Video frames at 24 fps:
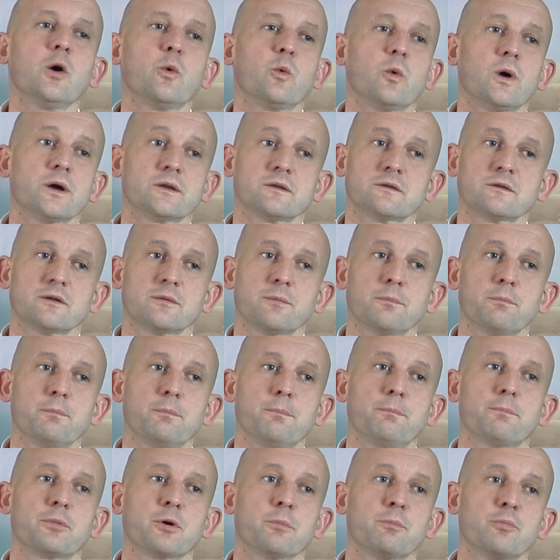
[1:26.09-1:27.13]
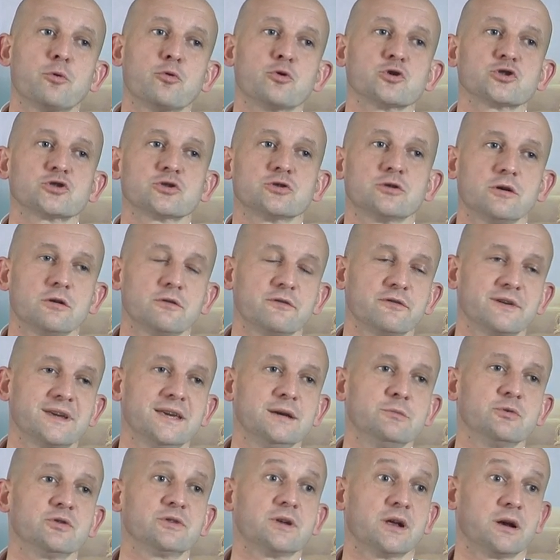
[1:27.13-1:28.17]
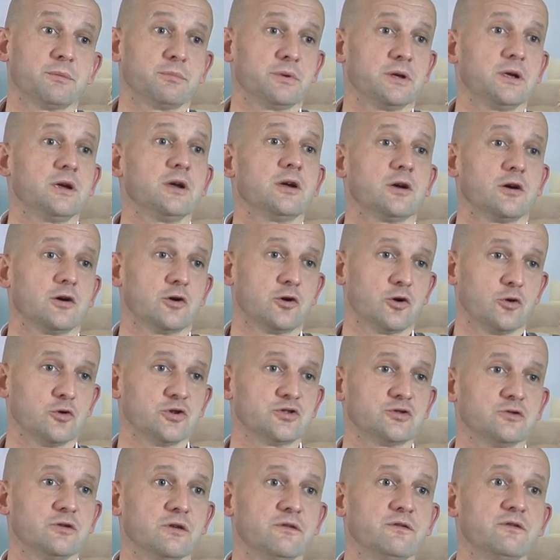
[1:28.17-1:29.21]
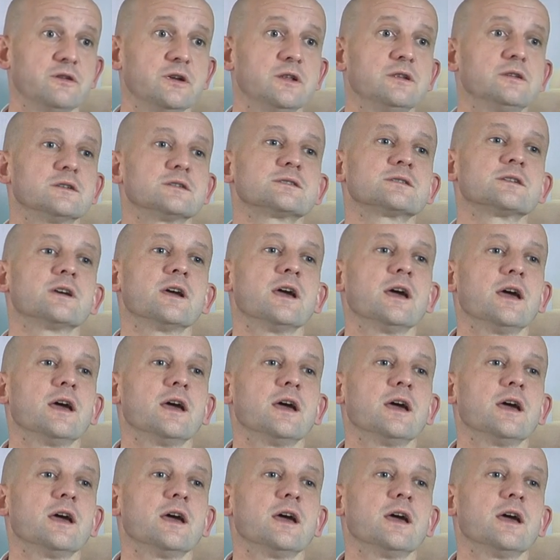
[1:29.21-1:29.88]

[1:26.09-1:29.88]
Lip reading: what proportion of chemotherapy goes to the fetus,